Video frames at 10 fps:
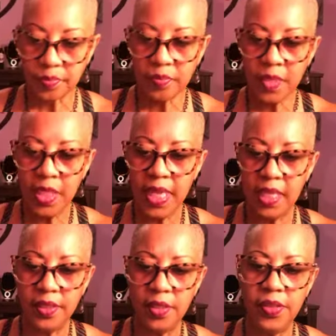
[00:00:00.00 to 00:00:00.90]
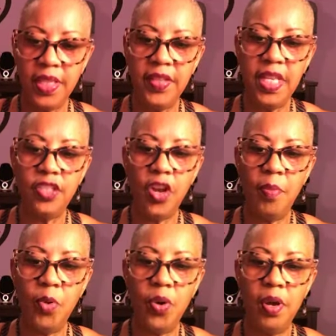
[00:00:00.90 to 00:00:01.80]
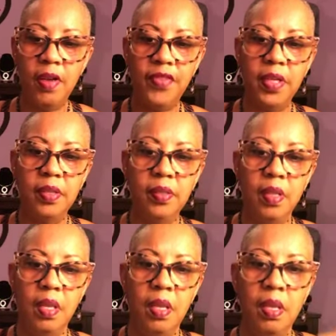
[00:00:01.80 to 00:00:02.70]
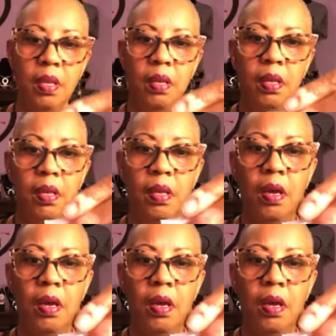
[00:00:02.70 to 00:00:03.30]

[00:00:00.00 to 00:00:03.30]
Yeah, so see, these are more of a, a